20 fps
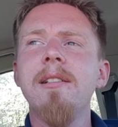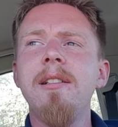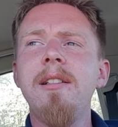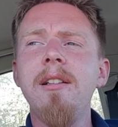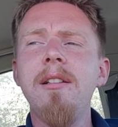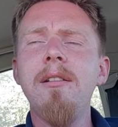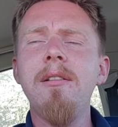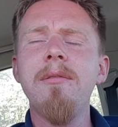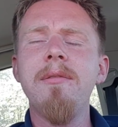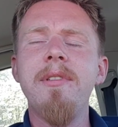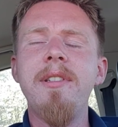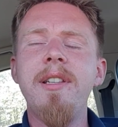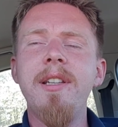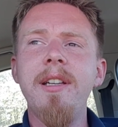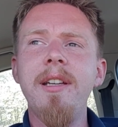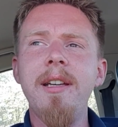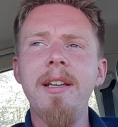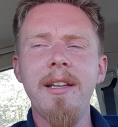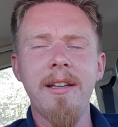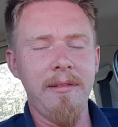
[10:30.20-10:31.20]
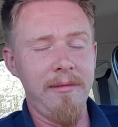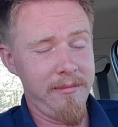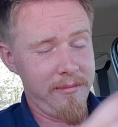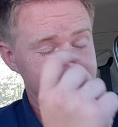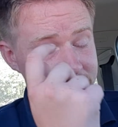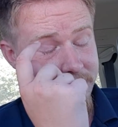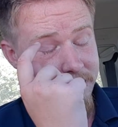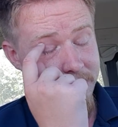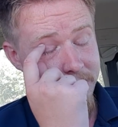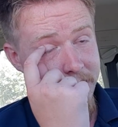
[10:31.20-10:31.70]
God dear.
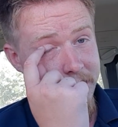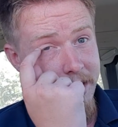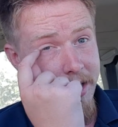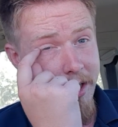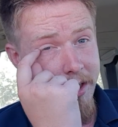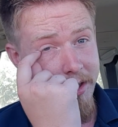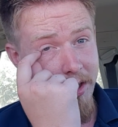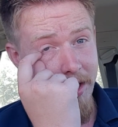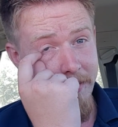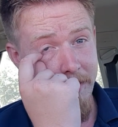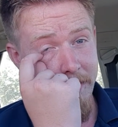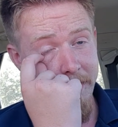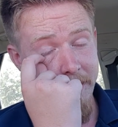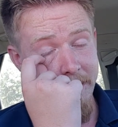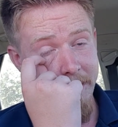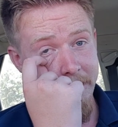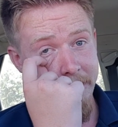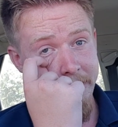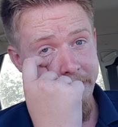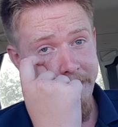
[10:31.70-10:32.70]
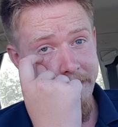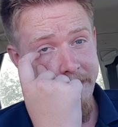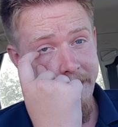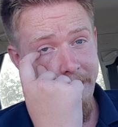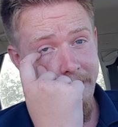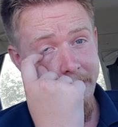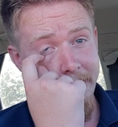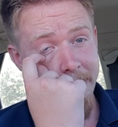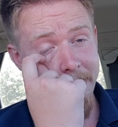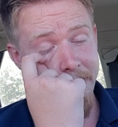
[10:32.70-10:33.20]
It's a hard life living in England, I
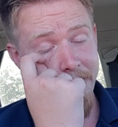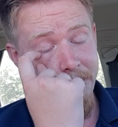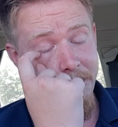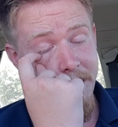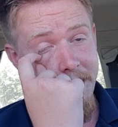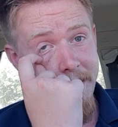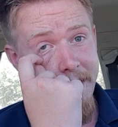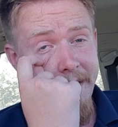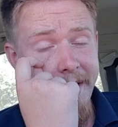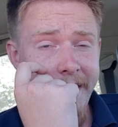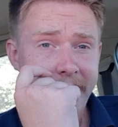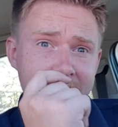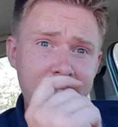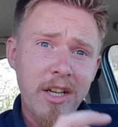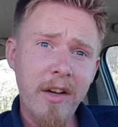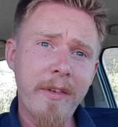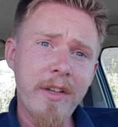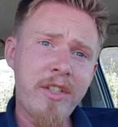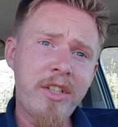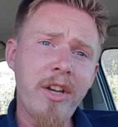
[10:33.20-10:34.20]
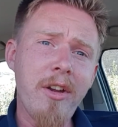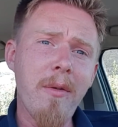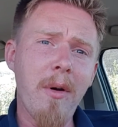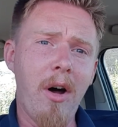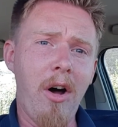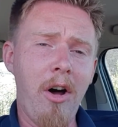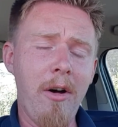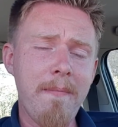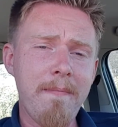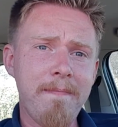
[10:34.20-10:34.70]
tell you. It's either too
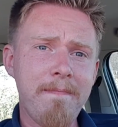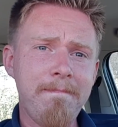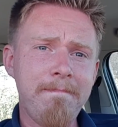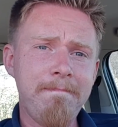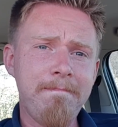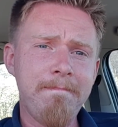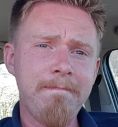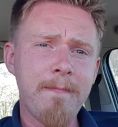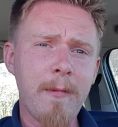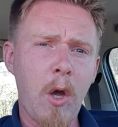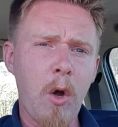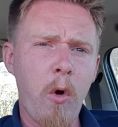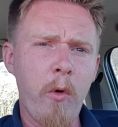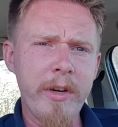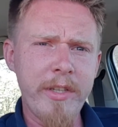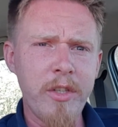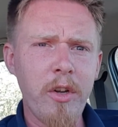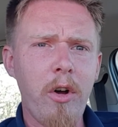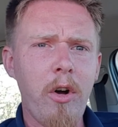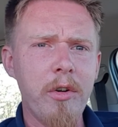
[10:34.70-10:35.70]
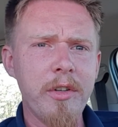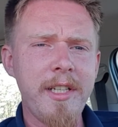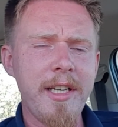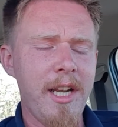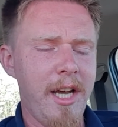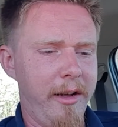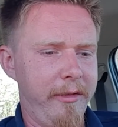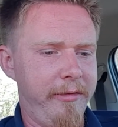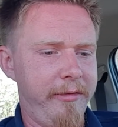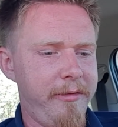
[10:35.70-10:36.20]
hot, or it's not hot
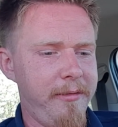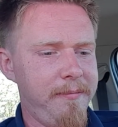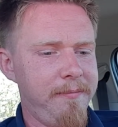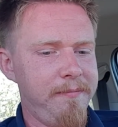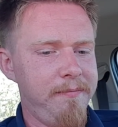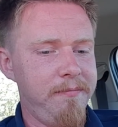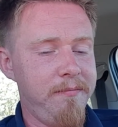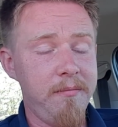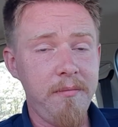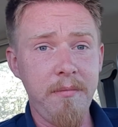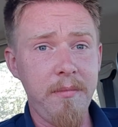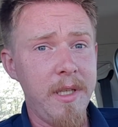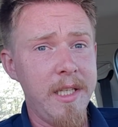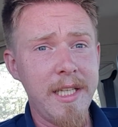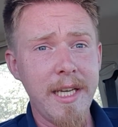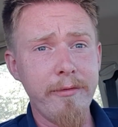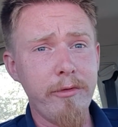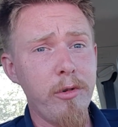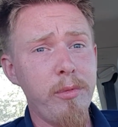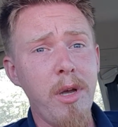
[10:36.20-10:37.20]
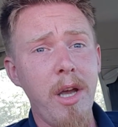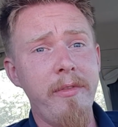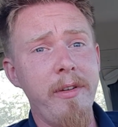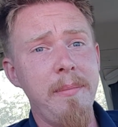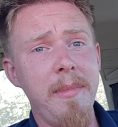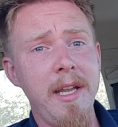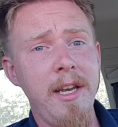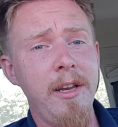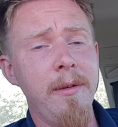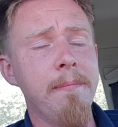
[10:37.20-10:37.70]
enough. There's never a
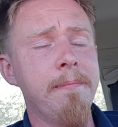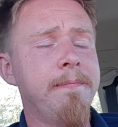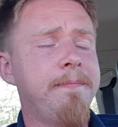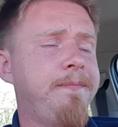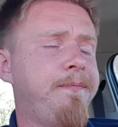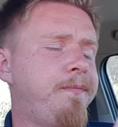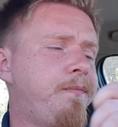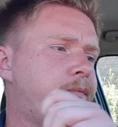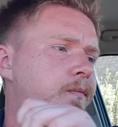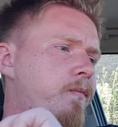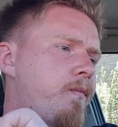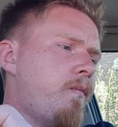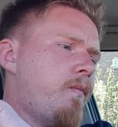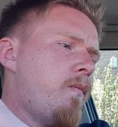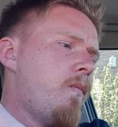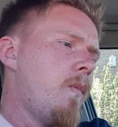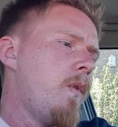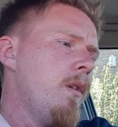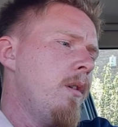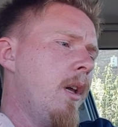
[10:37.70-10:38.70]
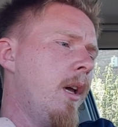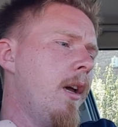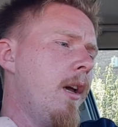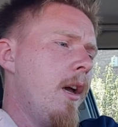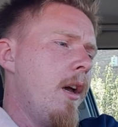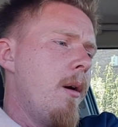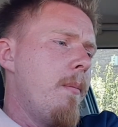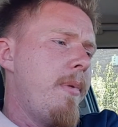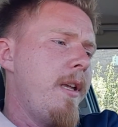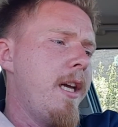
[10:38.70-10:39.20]
perfect medium.
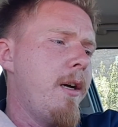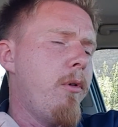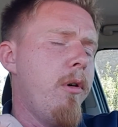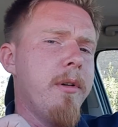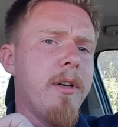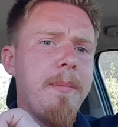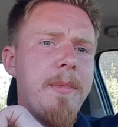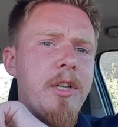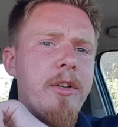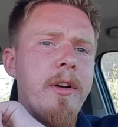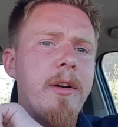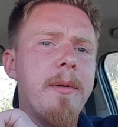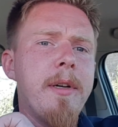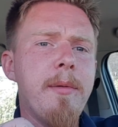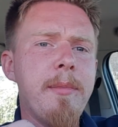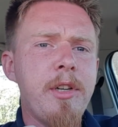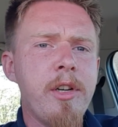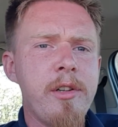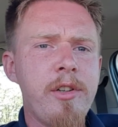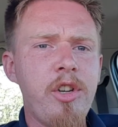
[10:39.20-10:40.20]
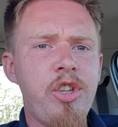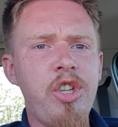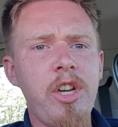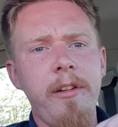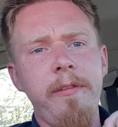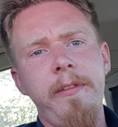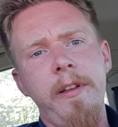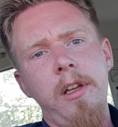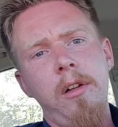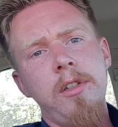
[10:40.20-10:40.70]
But yeah, what I'm going to be doing, I'm going to be going to
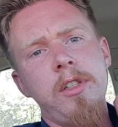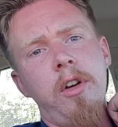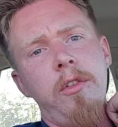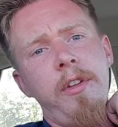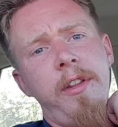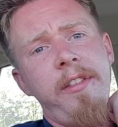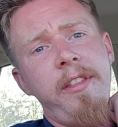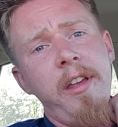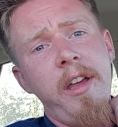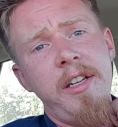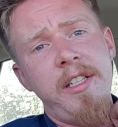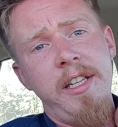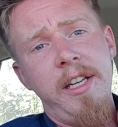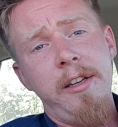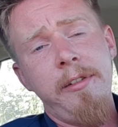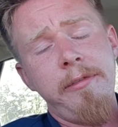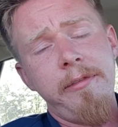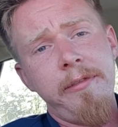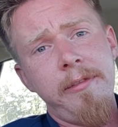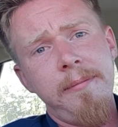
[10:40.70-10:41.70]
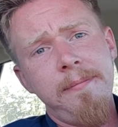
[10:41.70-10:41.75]
Sheffield on the 30th.